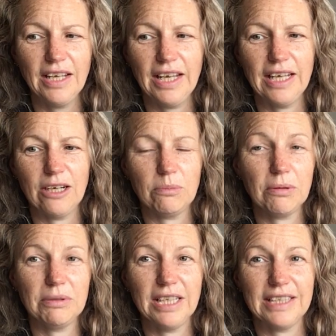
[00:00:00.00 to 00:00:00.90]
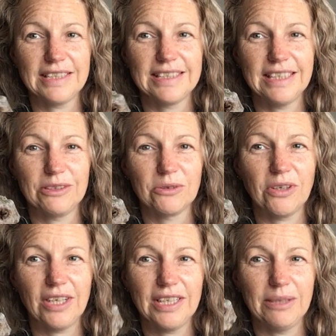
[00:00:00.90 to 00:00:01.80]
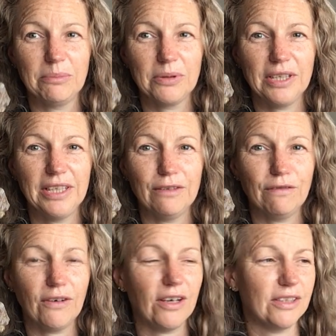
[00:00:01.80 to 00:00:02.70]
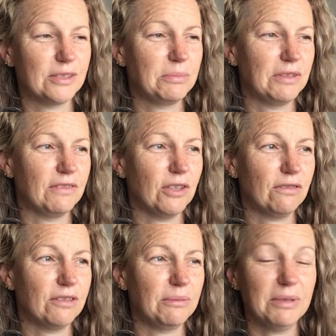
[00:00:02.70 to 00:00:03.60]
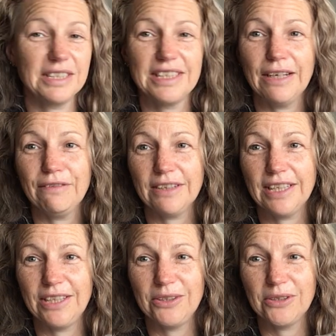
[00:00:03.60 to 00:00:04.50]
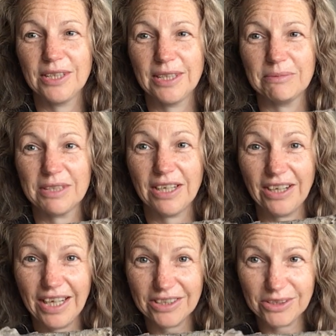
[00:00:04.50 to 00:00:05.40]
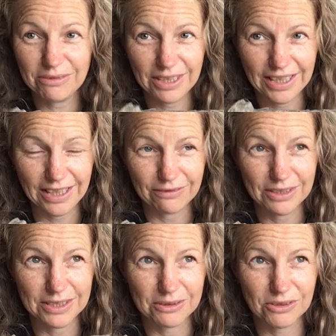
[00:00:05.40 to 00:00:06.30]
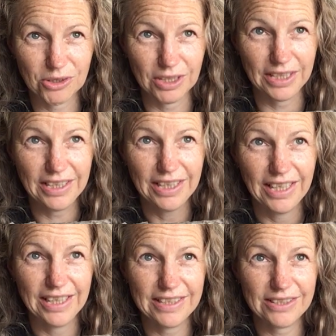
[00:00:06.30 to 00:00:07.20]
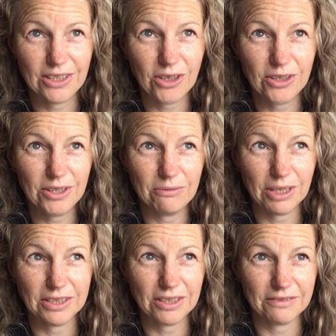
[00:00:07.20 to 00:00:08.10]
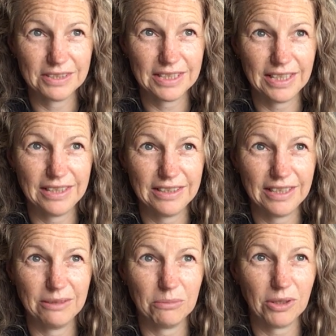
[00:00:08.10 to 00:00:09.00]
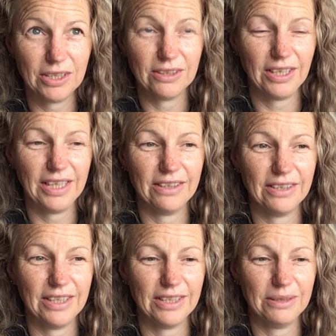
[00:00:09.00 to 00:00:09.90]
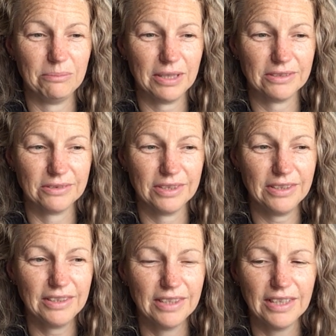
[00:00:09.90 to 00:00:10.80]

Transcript: and I'll probably let this stick dry and then put it in the fire as a bit of an offering but it's definitely a eucalypt and I actually really love this tree it is the only one that I've seen in my little area in Busselton